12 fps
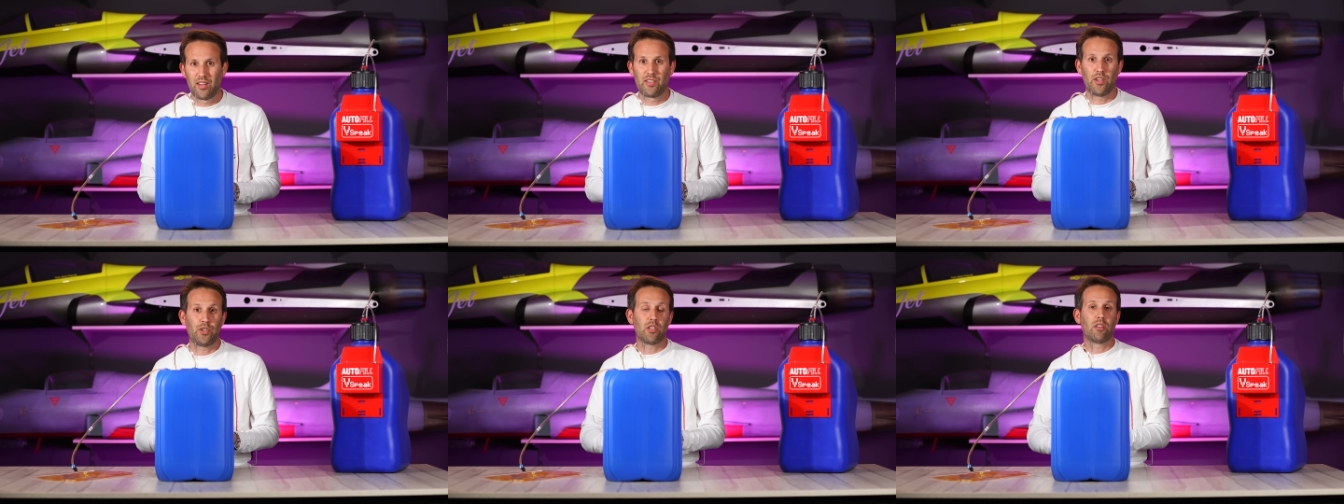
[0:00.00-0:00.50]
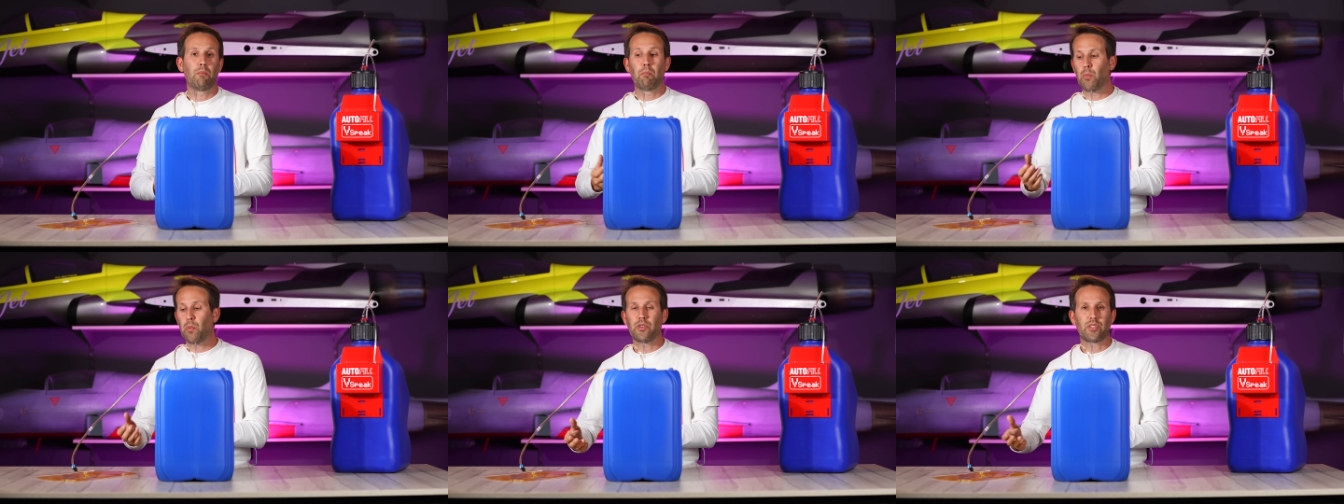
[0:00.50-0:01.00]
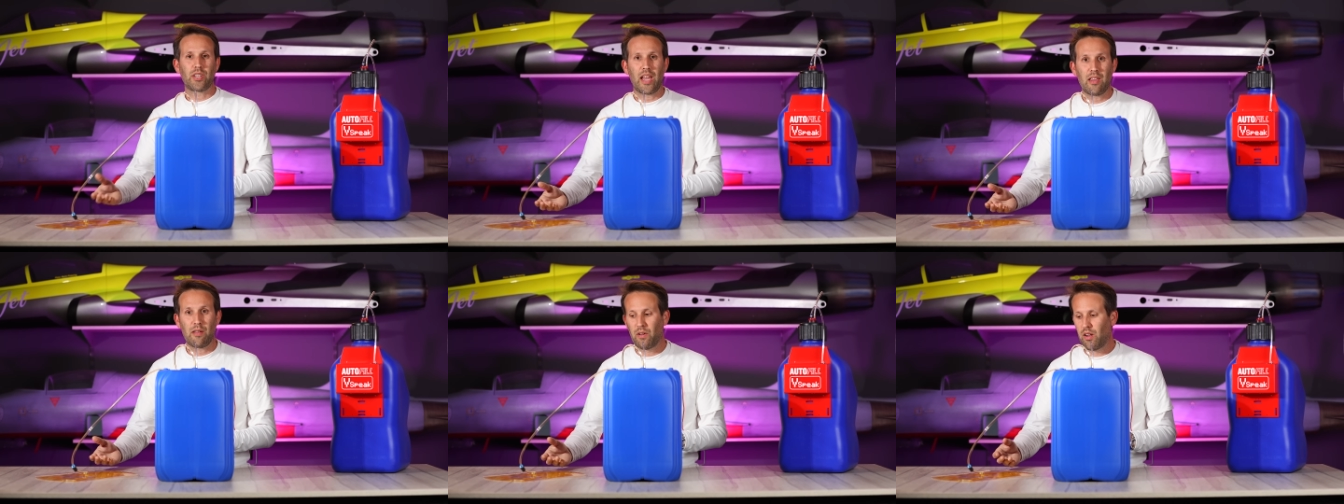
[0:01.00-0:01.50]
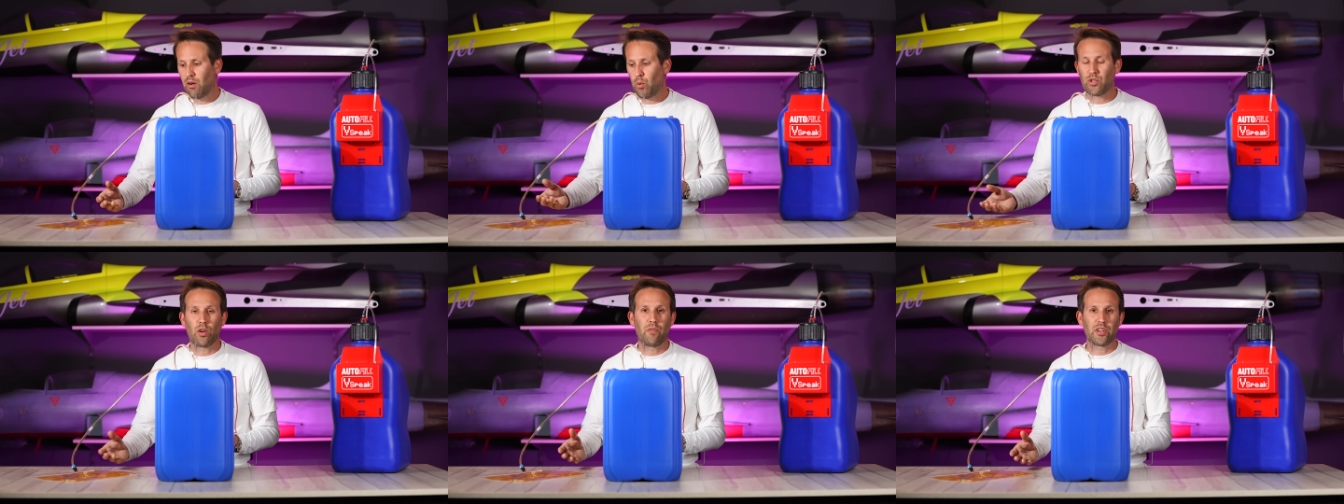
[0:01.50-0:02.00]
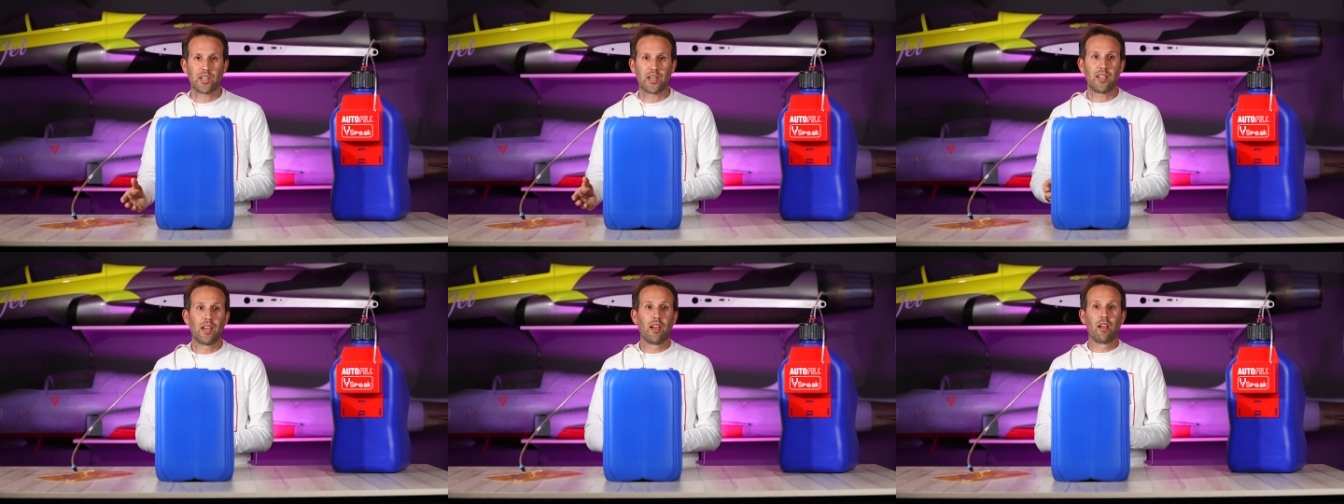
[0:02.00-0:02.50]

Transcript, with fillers: such as the bubble save, which obviously